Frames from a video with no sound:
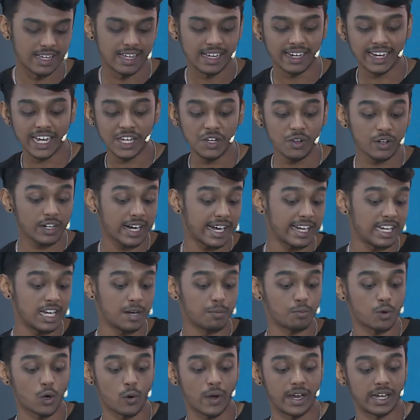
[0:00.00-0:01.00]
Can you kindly
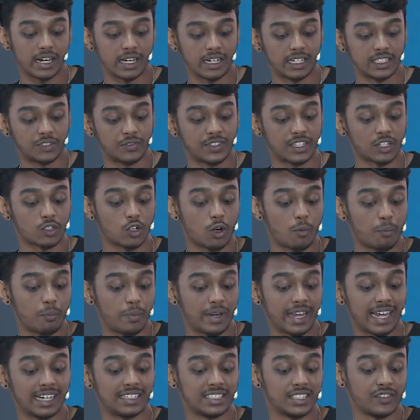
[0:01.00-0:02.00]
provide us with a
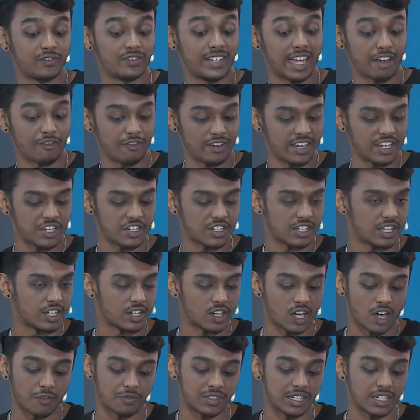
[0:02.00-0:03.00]
comprehensive definition
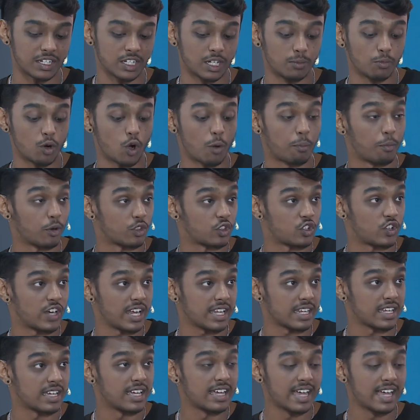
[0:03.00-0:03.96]
of the term Opporthreat